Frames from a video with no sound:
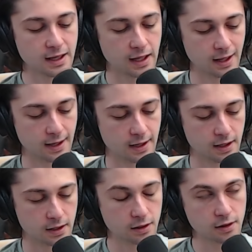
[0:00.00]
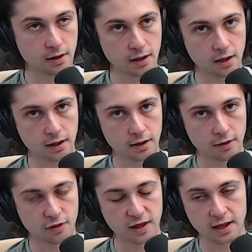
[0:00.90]
And
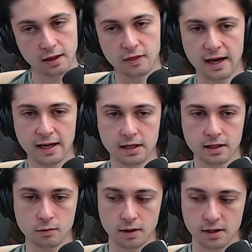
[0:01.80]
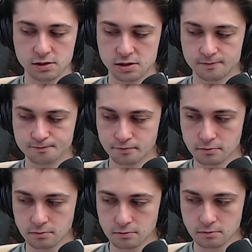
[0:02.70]
the idea was,
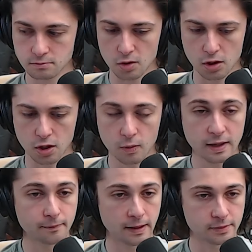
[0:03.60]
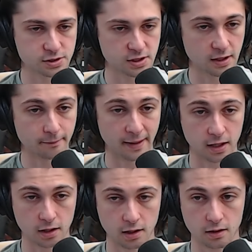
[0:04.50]
we published a
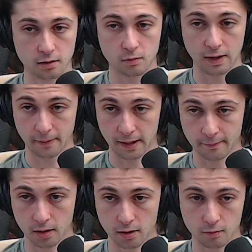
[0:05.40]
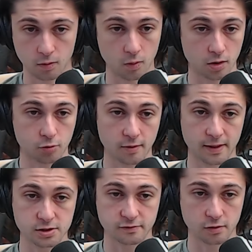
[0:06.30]
MiCA white paper, and we worked with a
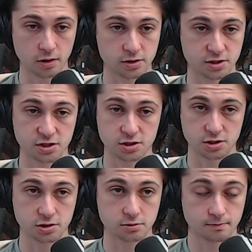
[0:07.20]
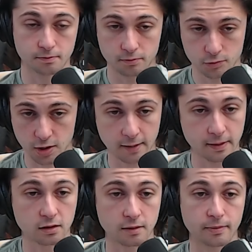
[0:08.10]
bunch of lawyers to just try to be
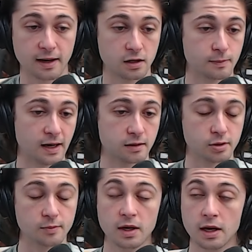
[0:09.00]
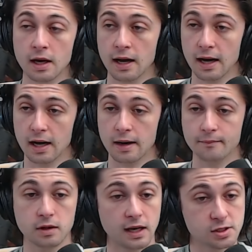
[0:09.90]
as compliant as possible.
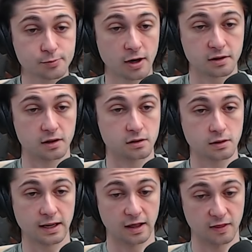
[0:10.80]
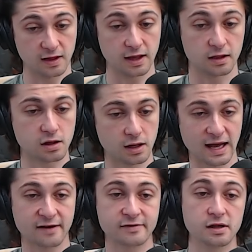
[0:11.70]
It's a process, and I think a
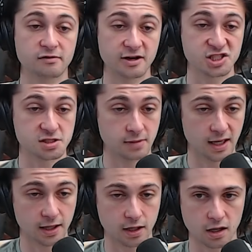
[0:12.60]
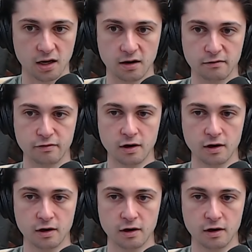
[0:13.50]
lot of it is very symbolic of,